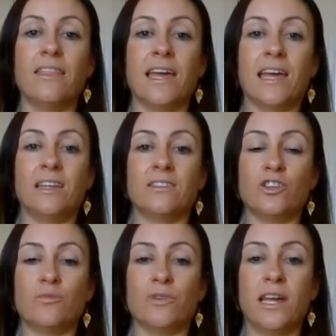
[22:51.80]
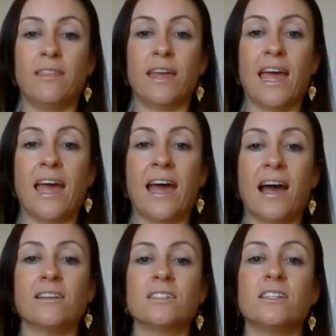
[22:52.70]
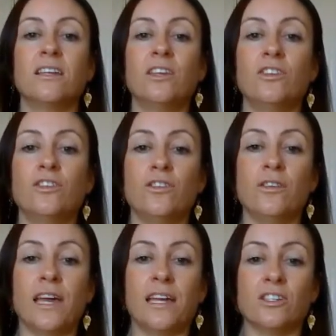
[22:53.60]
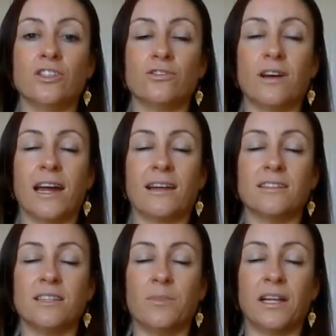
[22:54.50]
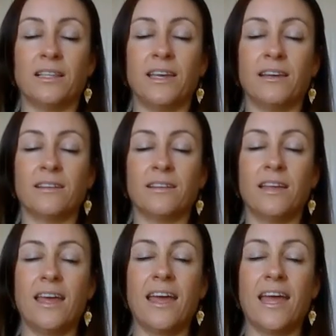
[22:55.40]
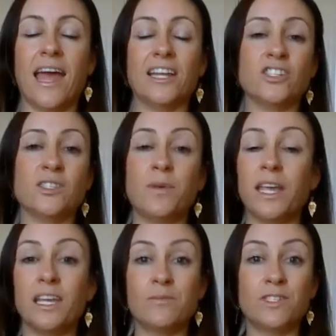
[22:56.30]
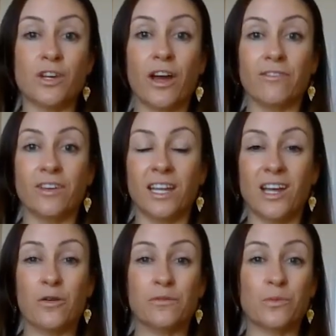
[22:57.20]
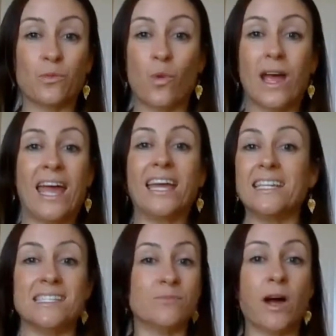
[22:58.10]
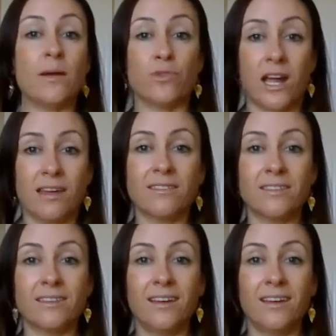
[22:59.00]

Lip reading: Then as you breathe out, you then contract the belly. And just being observant of where is my breath.